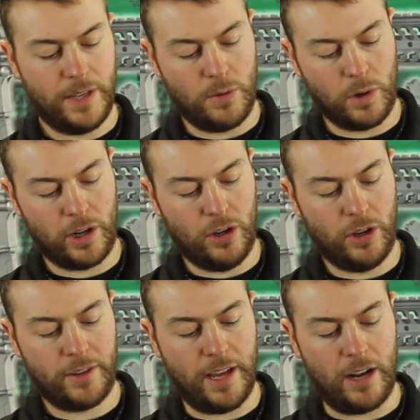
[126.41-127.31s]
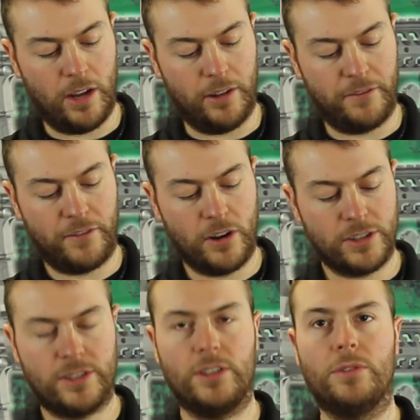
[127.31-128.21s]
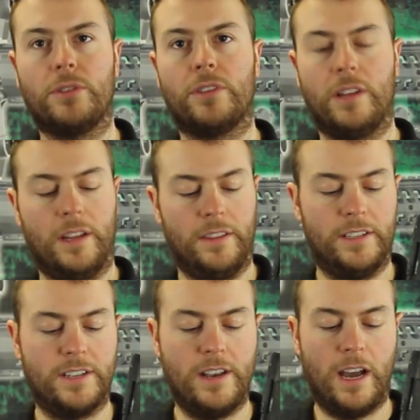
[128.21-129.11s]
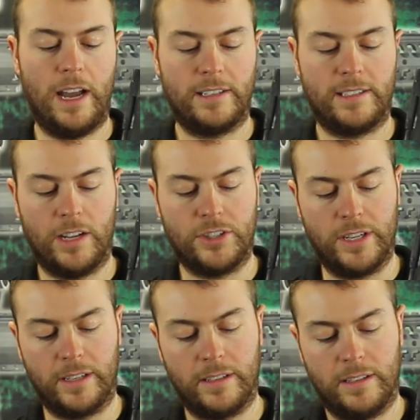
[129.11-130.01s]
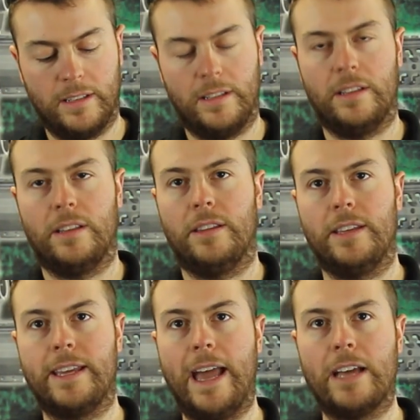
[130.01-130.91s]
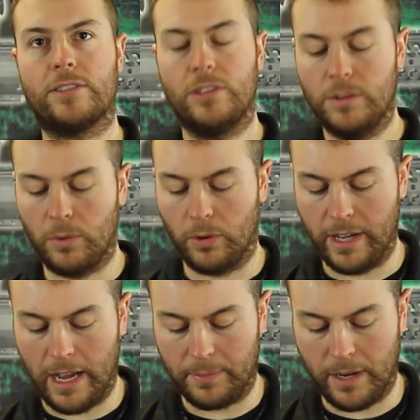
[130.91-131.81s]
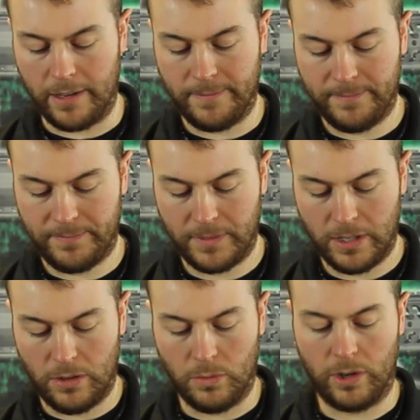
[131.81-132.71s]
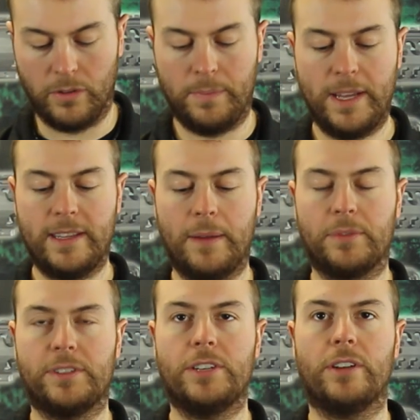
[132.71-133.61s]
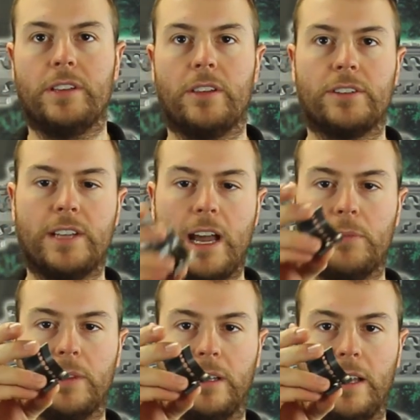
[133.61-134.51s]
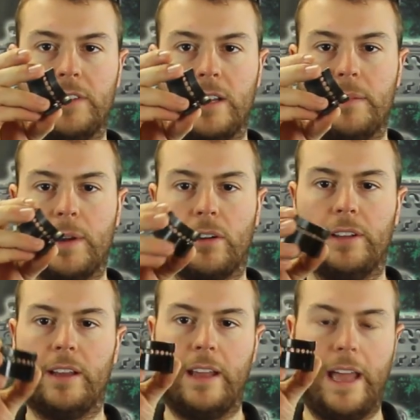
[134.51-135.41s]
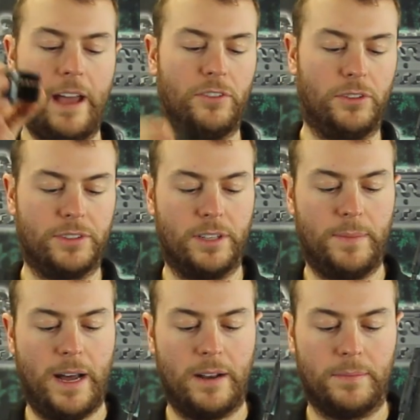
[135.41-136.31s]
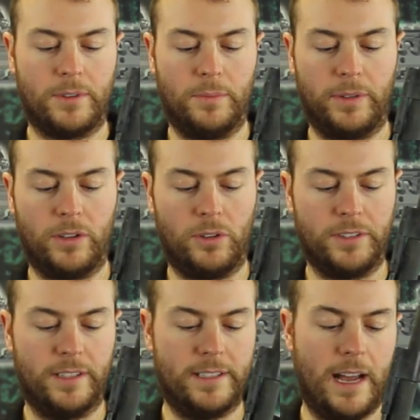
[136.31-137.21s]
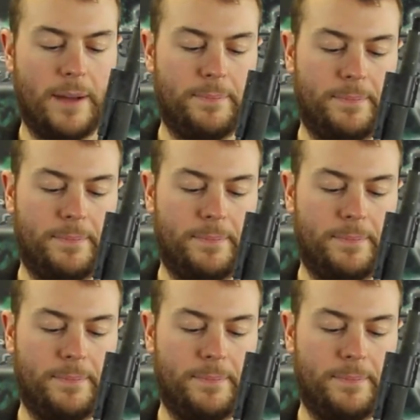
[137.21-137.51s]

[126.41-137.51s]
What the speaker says: and we're going to hook that on the first tooth that's not touching the gas tube or the op rod. We're going to repeat that procedure on the other side with the left-handed barrel nut, half holes to the bottom, complete hole to the top,